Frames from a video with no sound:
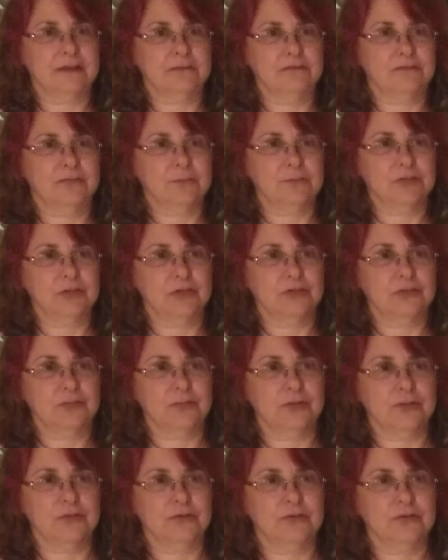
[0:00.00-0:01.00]
from Touch
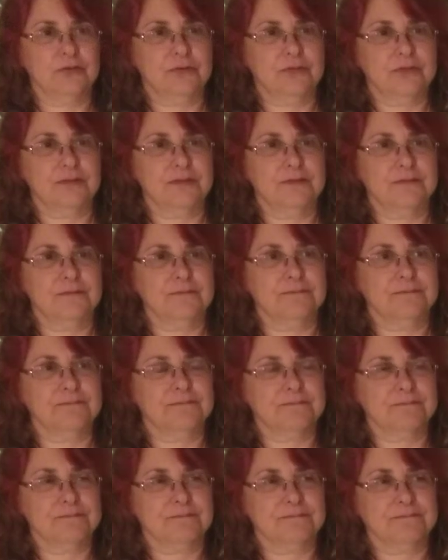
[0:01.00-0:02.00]
Mother Earth?
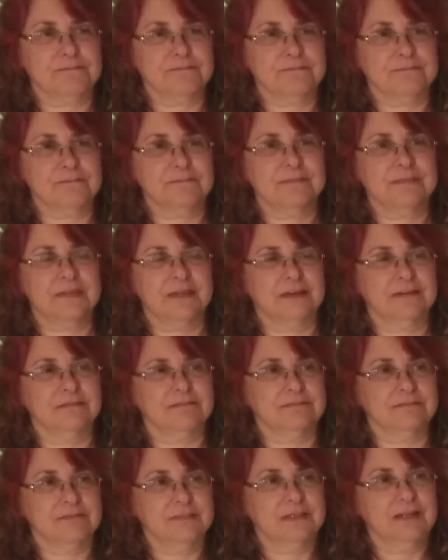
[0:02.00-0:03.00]
Yeah,
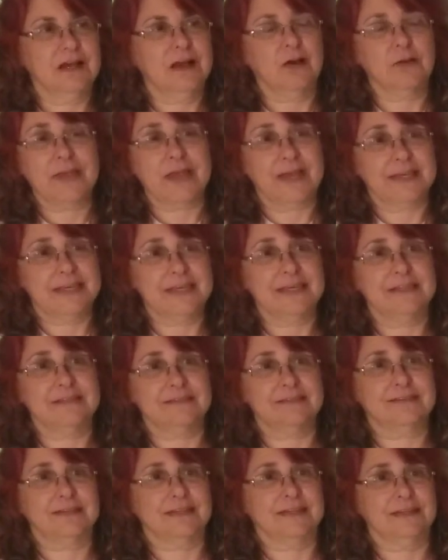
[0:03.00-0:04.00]
okay, I can't
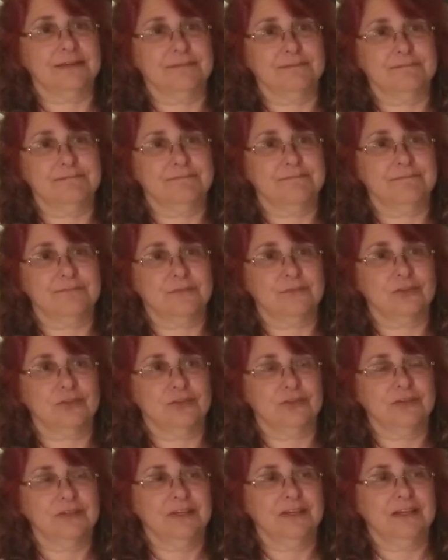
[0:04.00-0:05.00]
see.
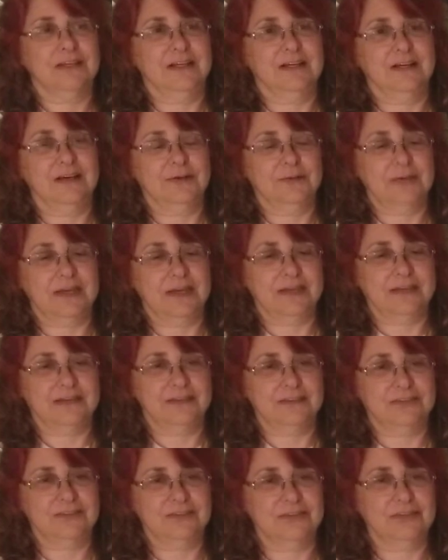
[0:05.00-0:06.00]
Okay,
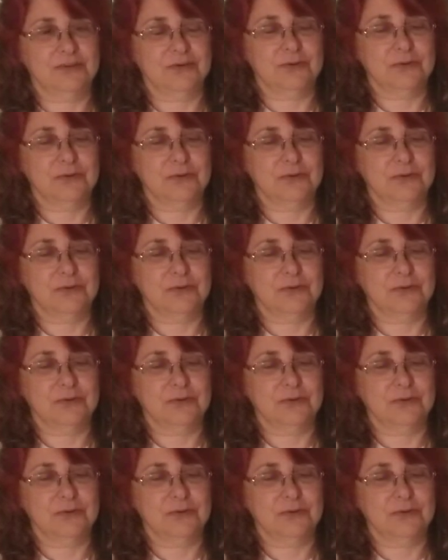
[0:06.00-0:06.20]
so